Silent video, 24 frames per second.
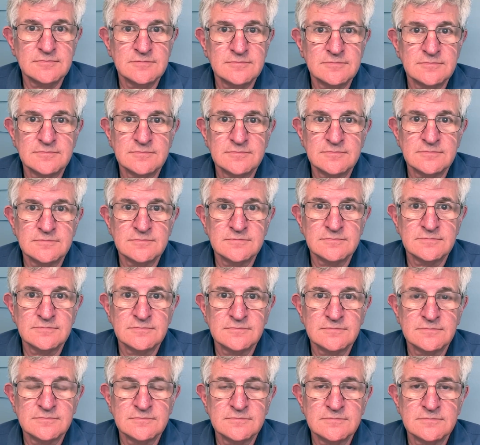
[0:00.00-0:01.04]

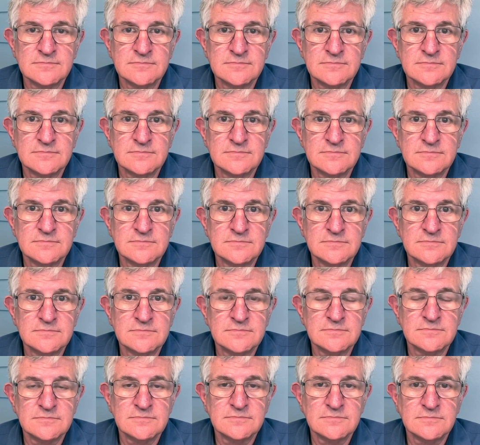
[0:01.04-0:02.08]

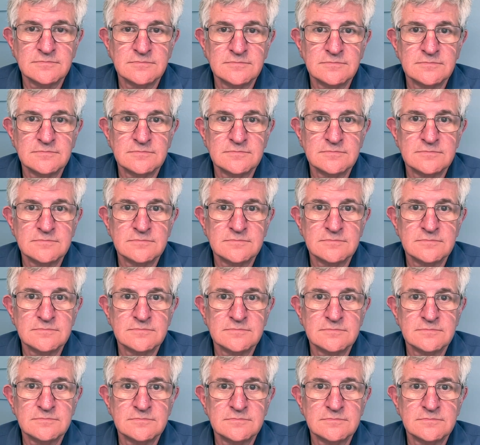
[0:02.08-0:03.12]

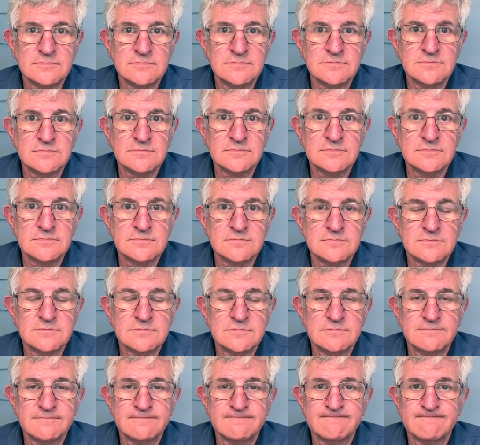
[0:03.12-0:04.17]

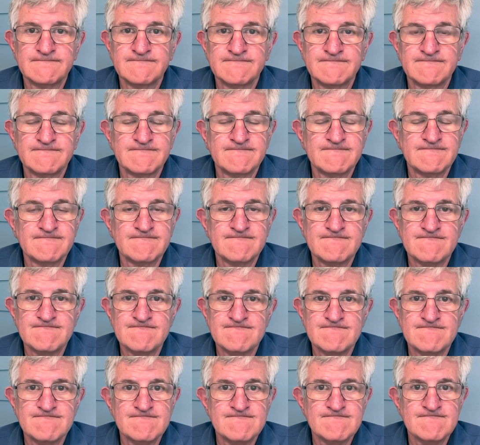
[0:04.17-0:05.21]

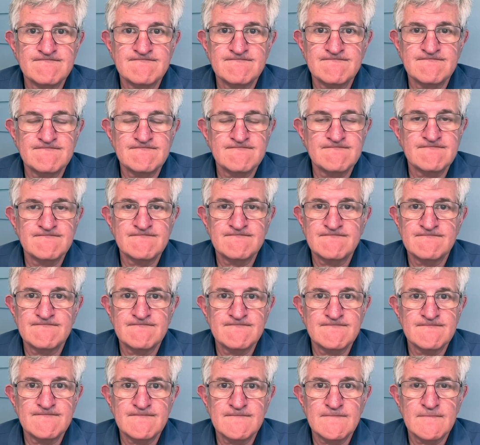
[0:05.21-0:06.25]

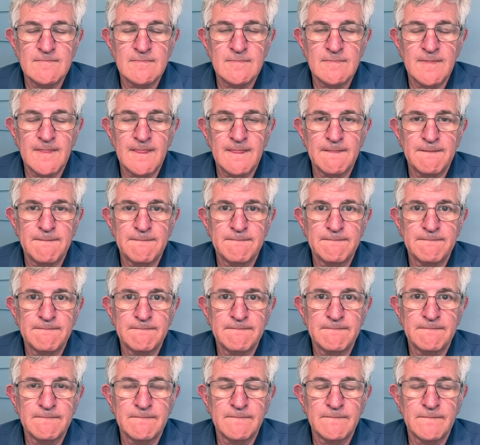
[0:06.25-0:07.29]
This person isn't speaking.